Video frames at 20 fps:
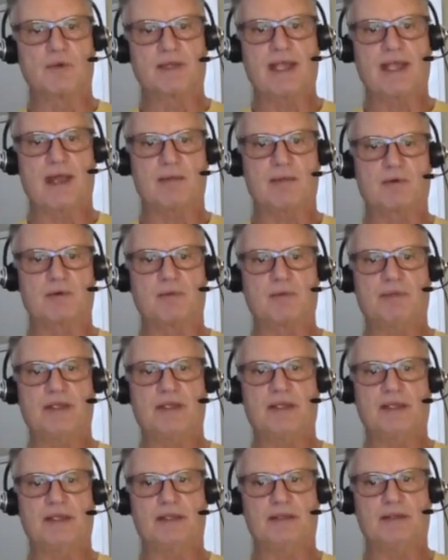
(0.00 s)
a capital
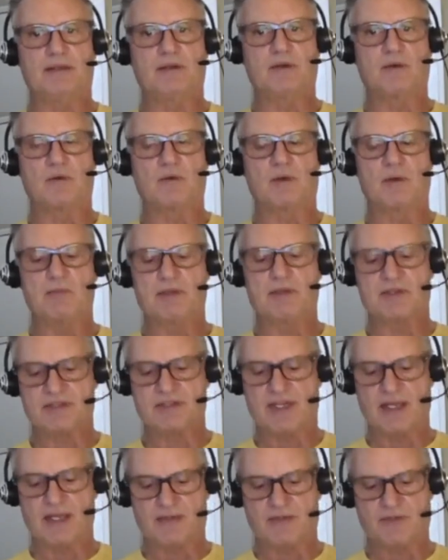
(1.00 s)
P. You don't want to miss
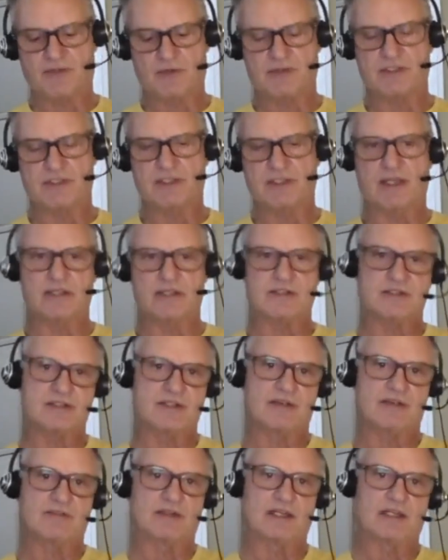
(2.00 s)
that. Thursday nights at
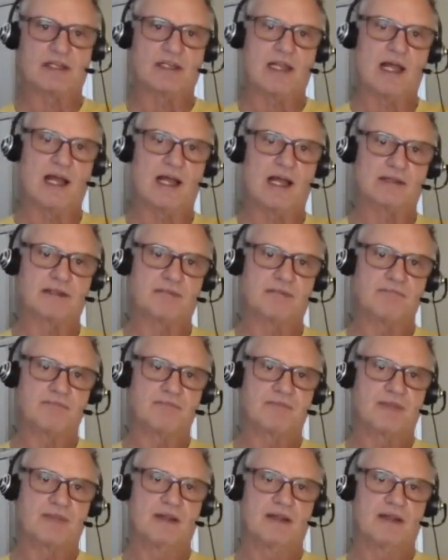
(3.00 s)
seven o'clock.
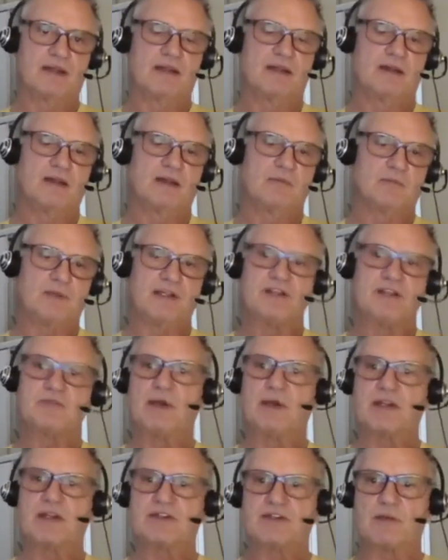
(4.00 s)
Please
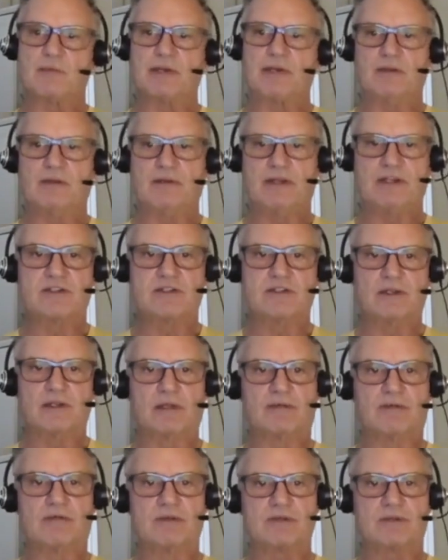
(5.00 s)
bring somebody who needs
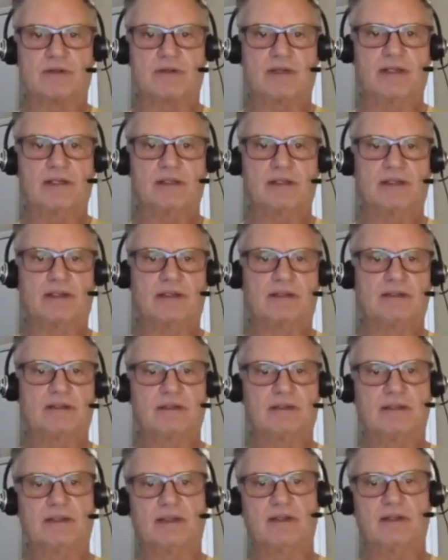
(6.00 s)
deliverance or healing.
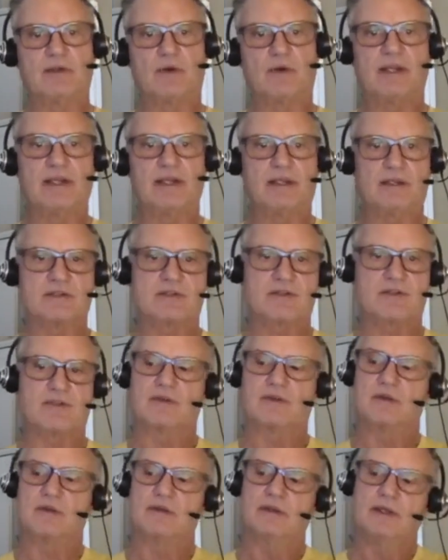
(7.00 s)
The anointing is
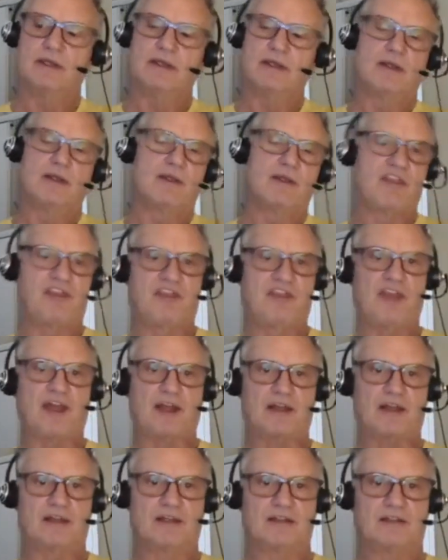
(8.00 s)

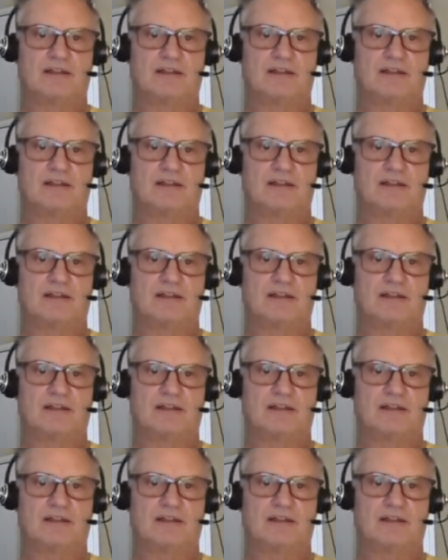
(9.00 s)
thick,